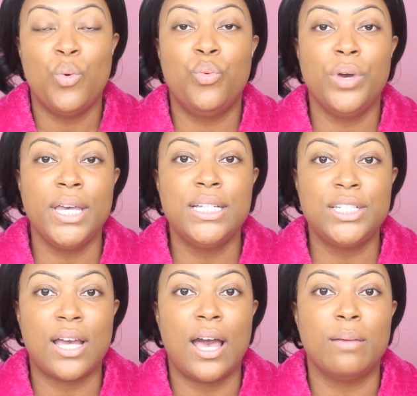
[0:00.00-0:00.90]

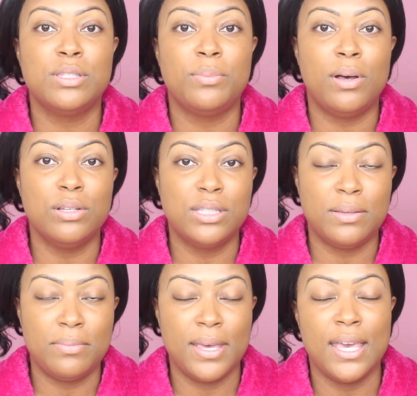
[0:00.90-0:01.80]
which I'm supposed
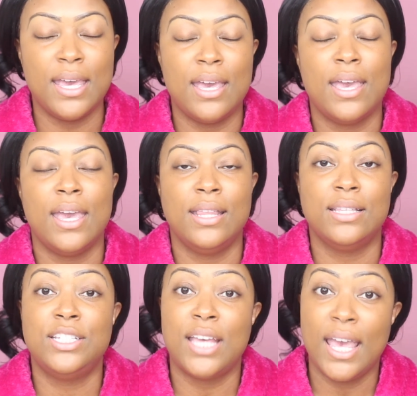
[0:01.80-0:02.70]
to be in
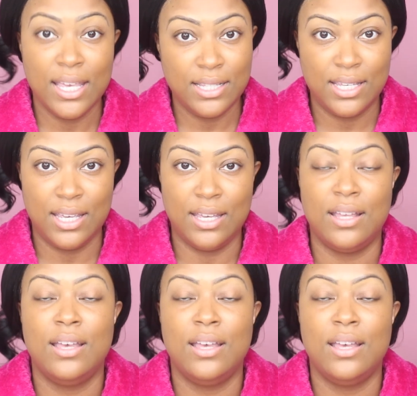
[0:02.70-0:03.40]
the shade tint